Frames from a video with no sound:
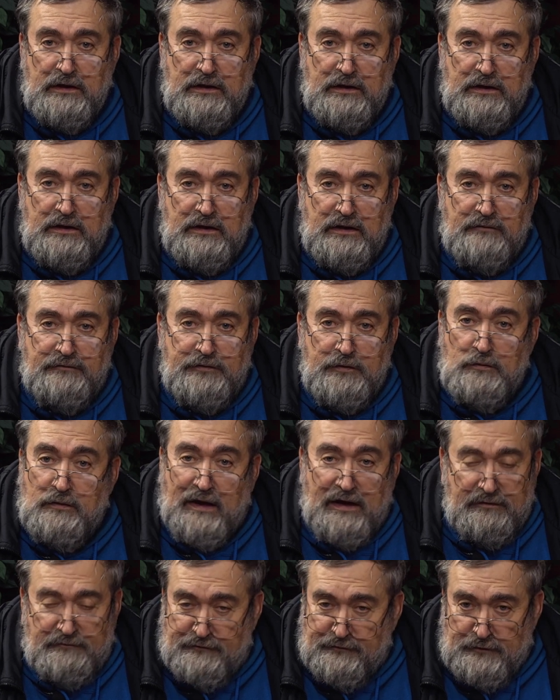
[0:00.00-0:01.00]
If you
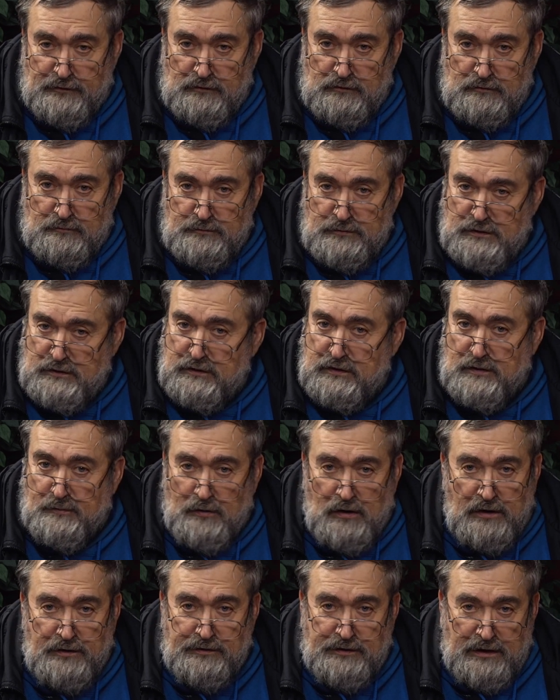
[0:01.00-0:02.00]
like film, come
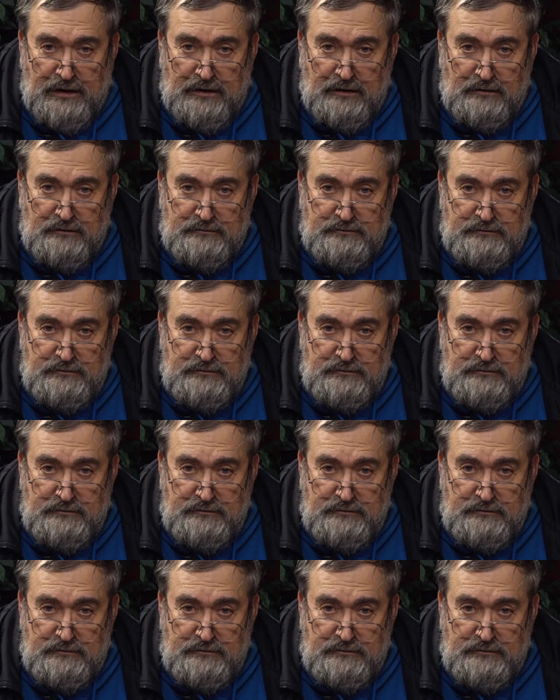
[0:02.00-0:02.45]
on down.